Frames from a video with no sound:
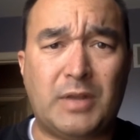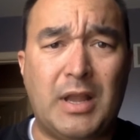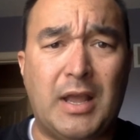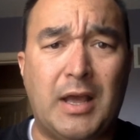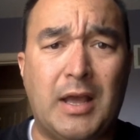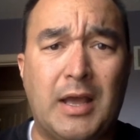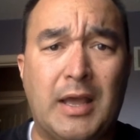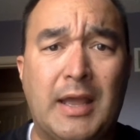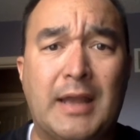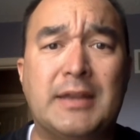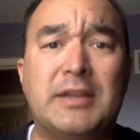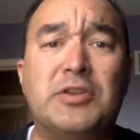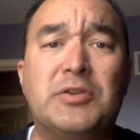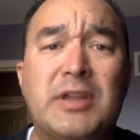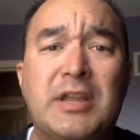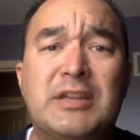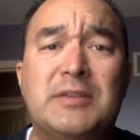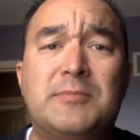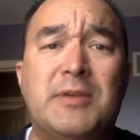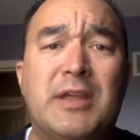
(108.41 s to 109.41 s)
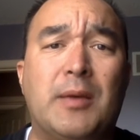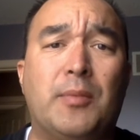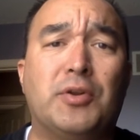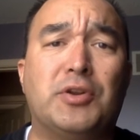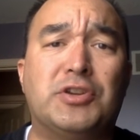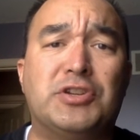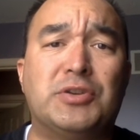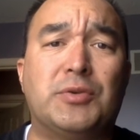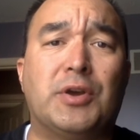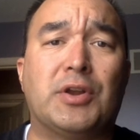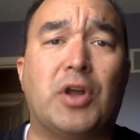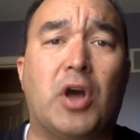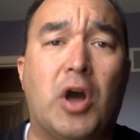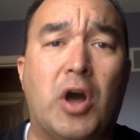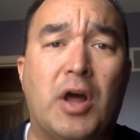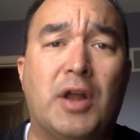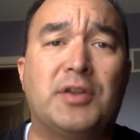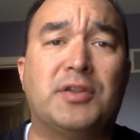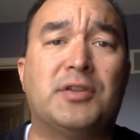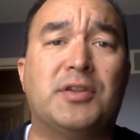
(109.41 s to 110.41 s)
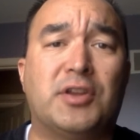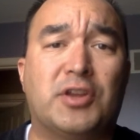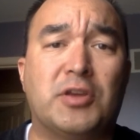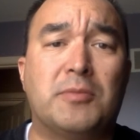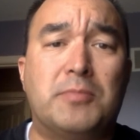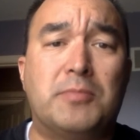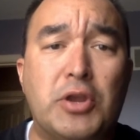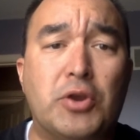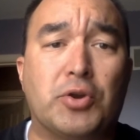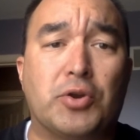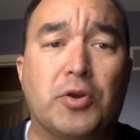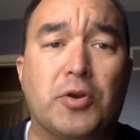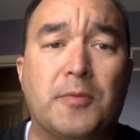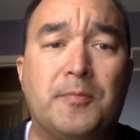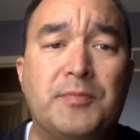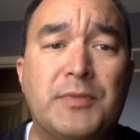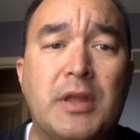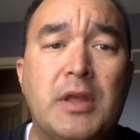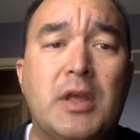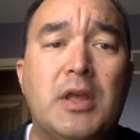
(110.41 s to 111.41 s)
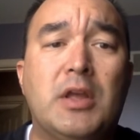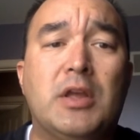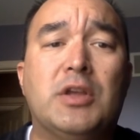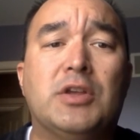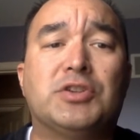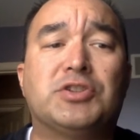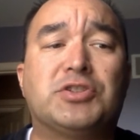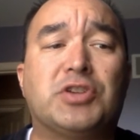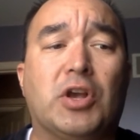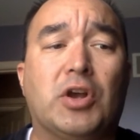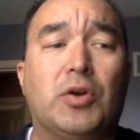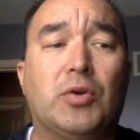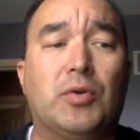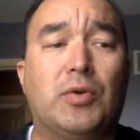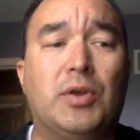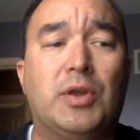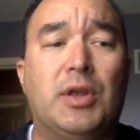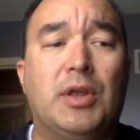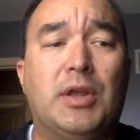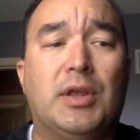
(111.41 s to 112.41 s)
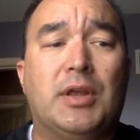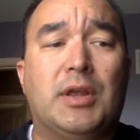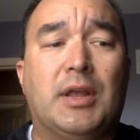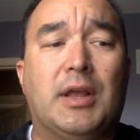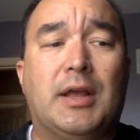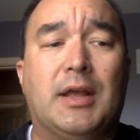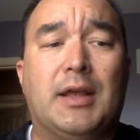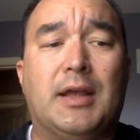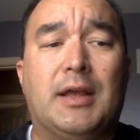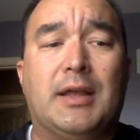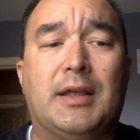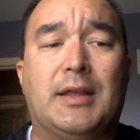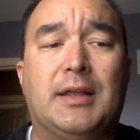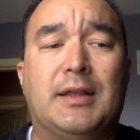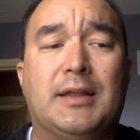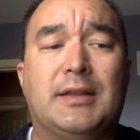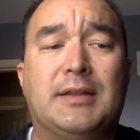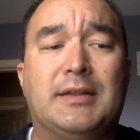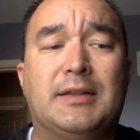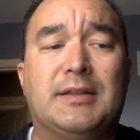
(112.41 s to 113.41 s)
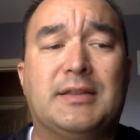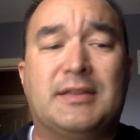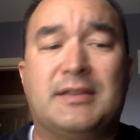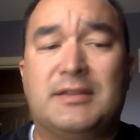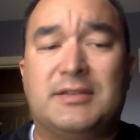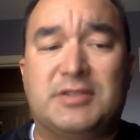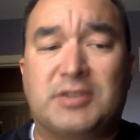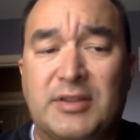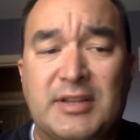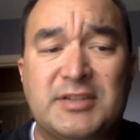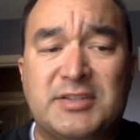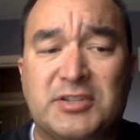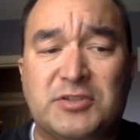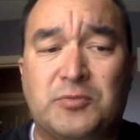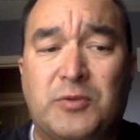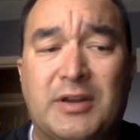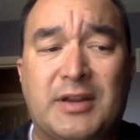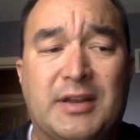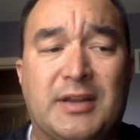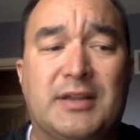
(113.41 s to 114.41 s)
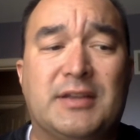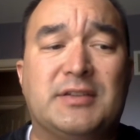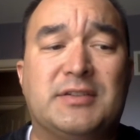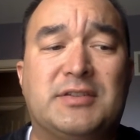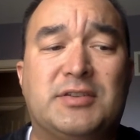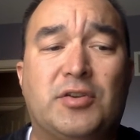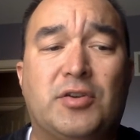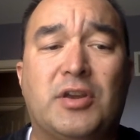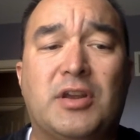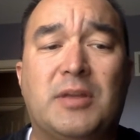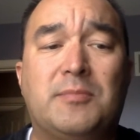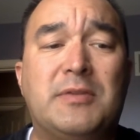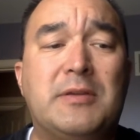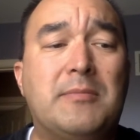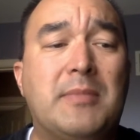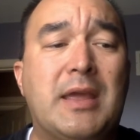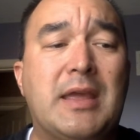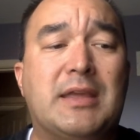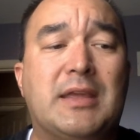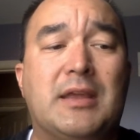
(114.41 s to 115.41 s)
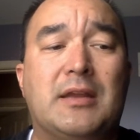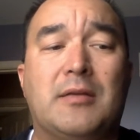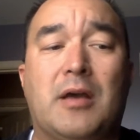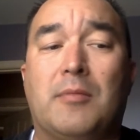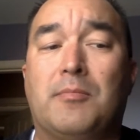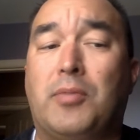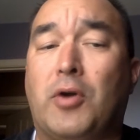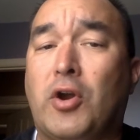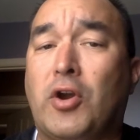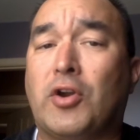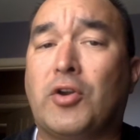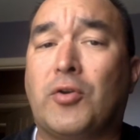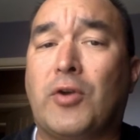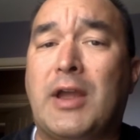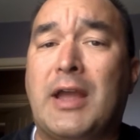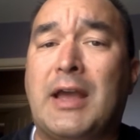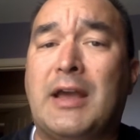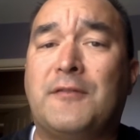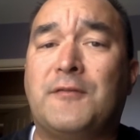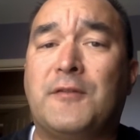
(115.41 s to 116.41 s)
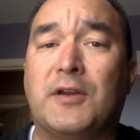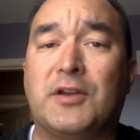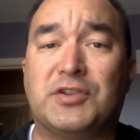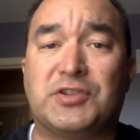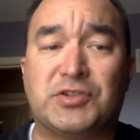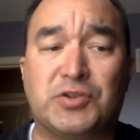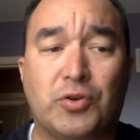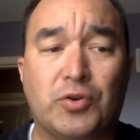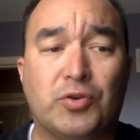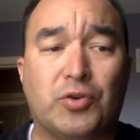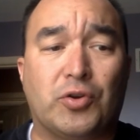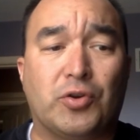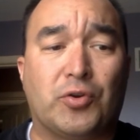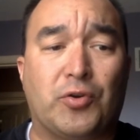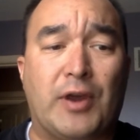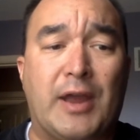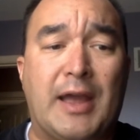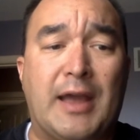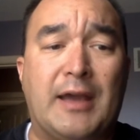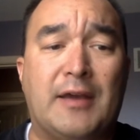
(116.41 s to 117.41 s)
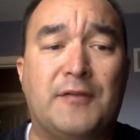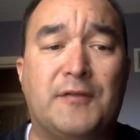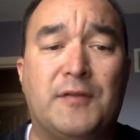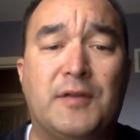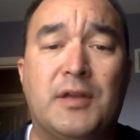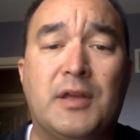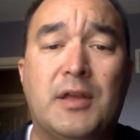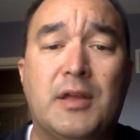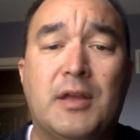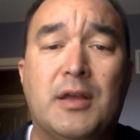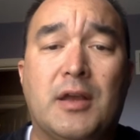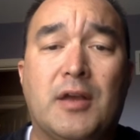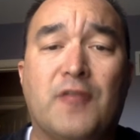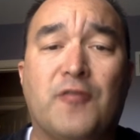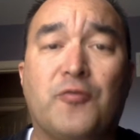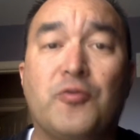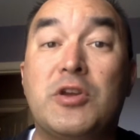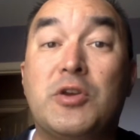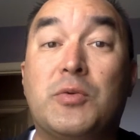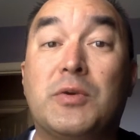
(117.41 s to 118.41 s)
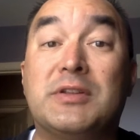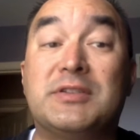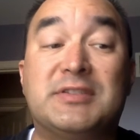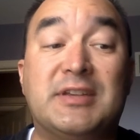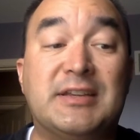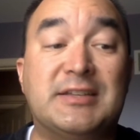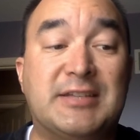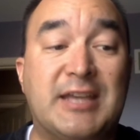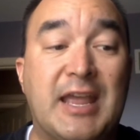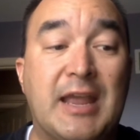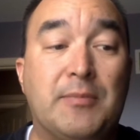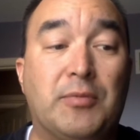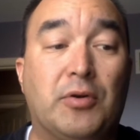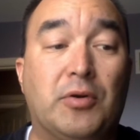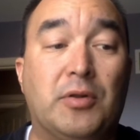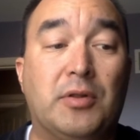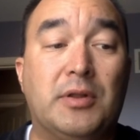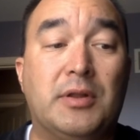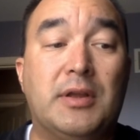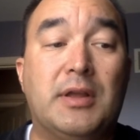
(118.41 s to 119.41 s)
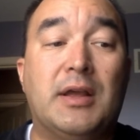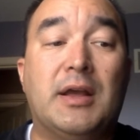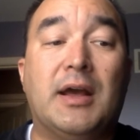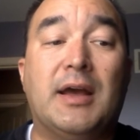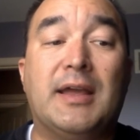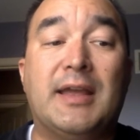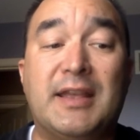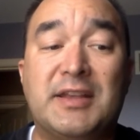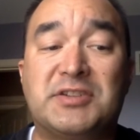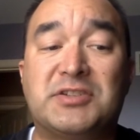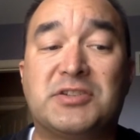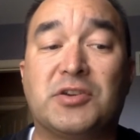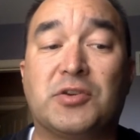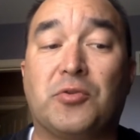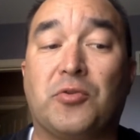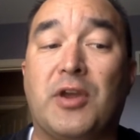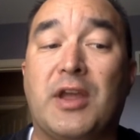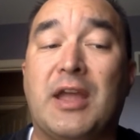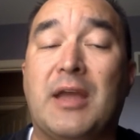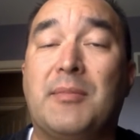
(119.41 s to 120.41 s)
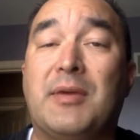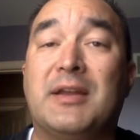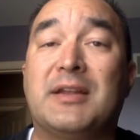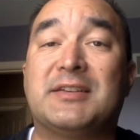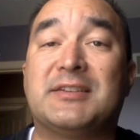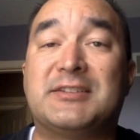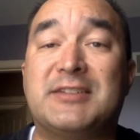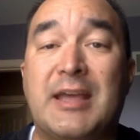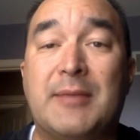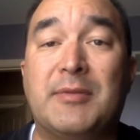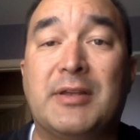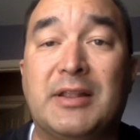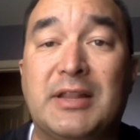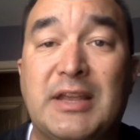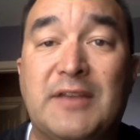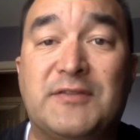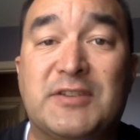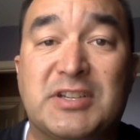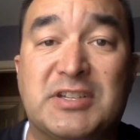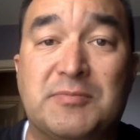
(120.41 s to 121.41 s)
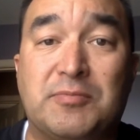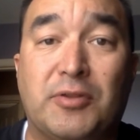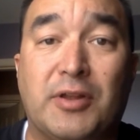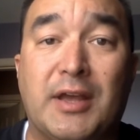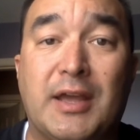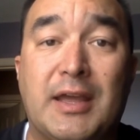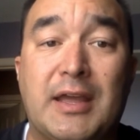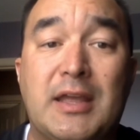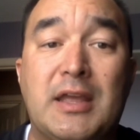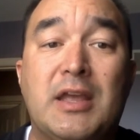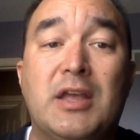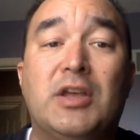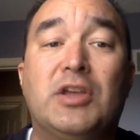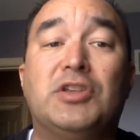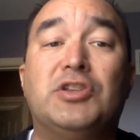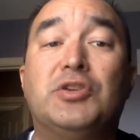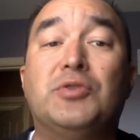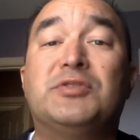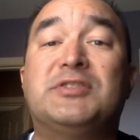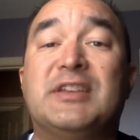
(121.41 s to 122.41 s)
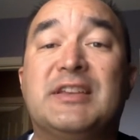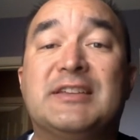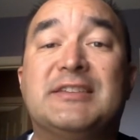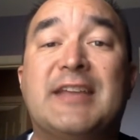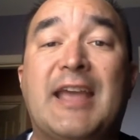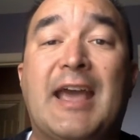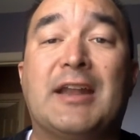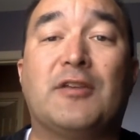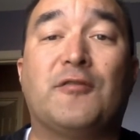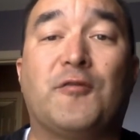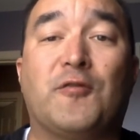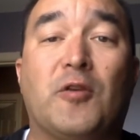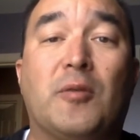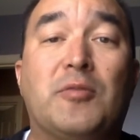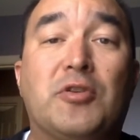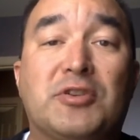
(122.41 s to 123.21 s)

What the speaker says: And you need to be able to do it on the computer. So, so this is what it is. You're going to be making a bar graph, a circle graph, a frequency table, a histogram, and a stem and leaf display using data from